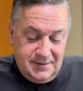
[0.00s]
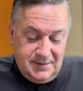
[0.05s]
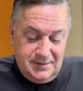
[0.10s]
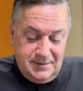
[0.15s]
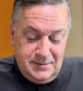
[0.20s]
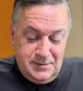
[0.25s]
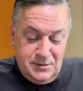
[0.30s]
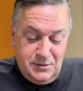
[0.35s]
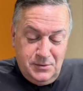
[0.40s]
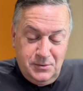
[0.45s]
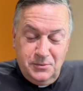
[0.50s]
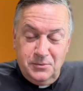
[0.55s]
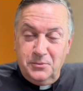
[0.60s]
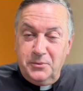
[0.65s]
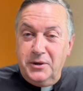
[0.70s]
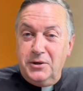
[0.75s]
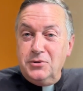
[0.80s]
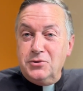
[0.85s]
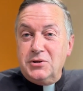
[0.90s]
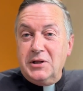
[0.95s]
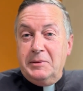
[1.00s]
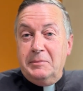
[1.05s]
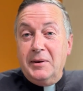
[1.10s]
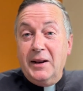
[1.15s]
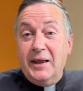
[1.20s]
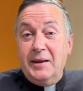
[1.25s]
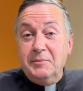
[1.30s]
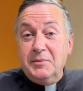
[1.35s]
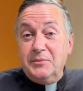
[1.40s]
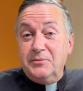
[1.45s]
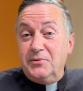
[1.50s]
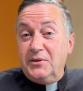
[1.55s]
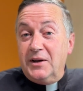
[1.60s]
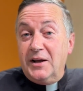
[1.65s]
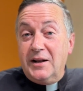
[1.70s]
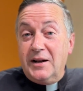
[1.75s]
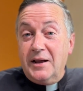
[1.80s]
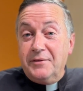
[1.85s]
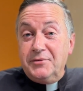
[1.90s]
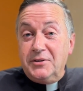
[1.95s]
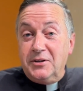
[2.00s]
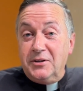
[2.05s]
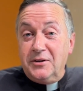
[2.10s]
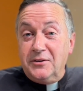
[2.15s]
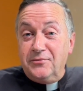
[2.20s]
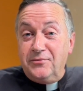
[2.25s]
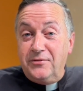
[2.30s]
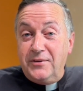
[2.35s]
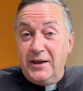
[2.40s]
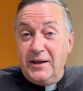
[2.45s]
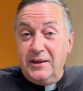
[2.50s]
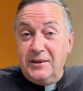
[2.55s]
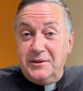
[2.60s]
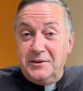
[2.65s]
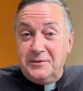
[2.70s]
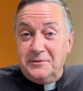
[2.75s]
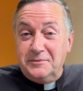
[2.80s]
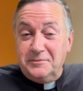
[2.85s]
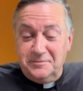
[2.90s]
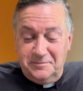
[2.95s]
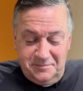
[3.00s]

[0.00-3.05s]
You know, we usually blame him for not having enough faith,